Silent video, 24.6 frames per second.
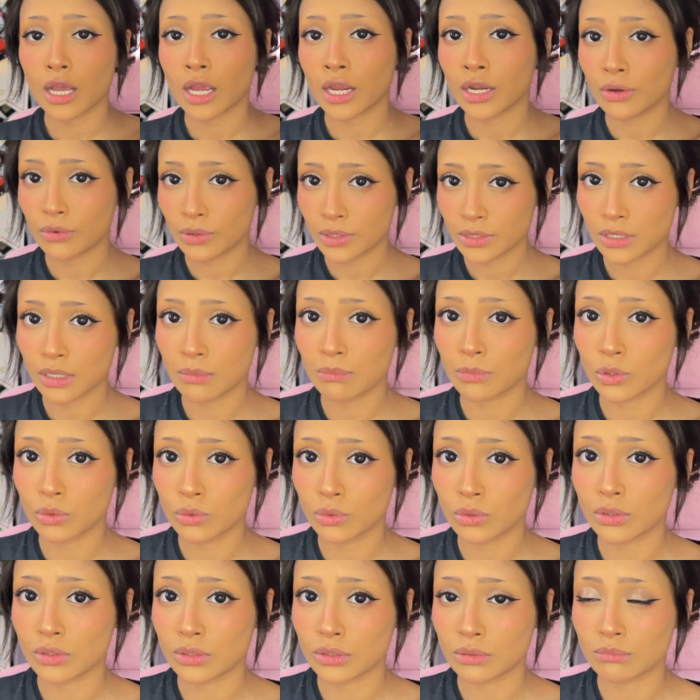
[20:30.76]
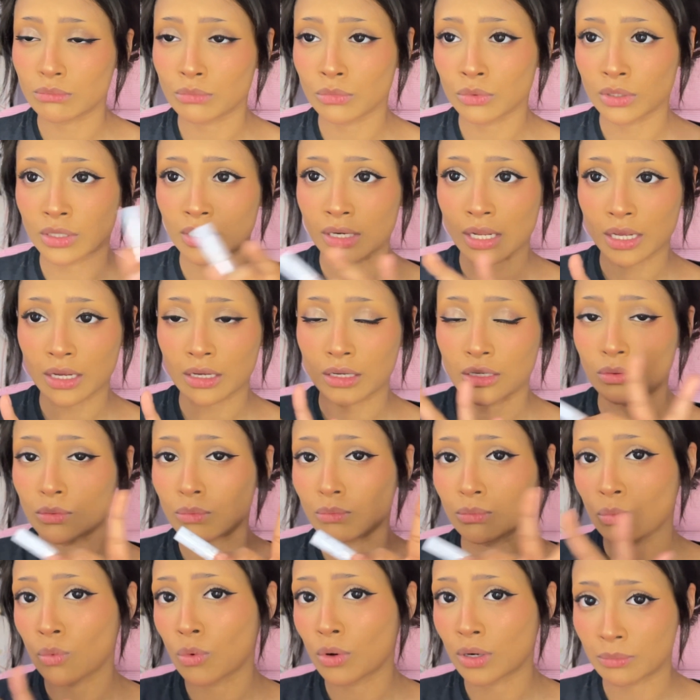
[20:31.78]
I know I said I'm gonna pull more like a
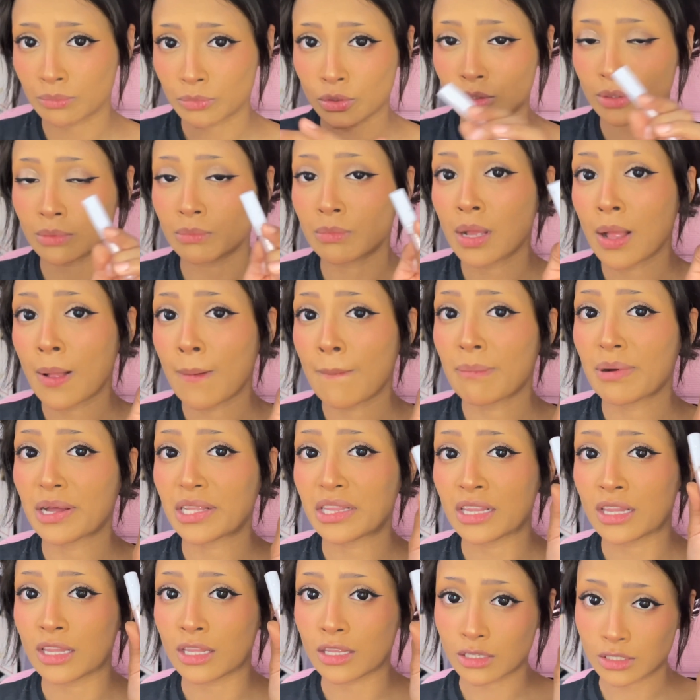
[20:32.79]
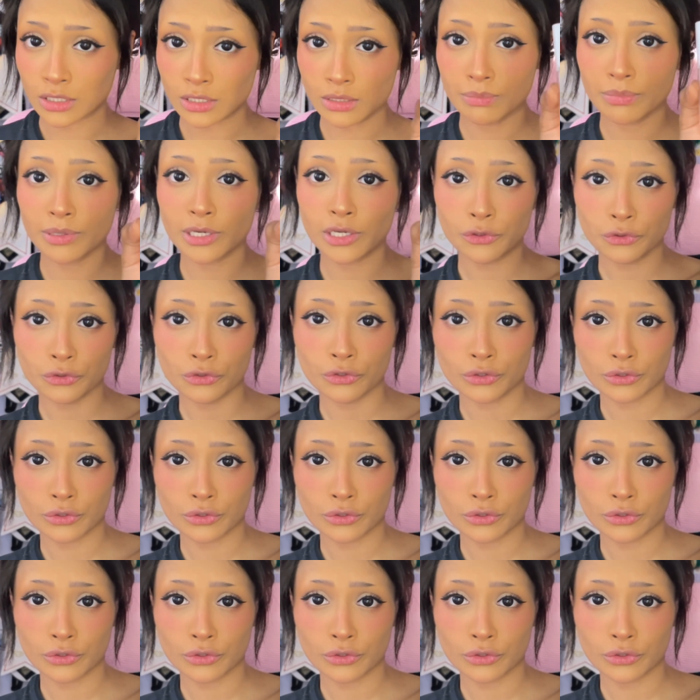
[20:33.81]
warm tone, but this bitch.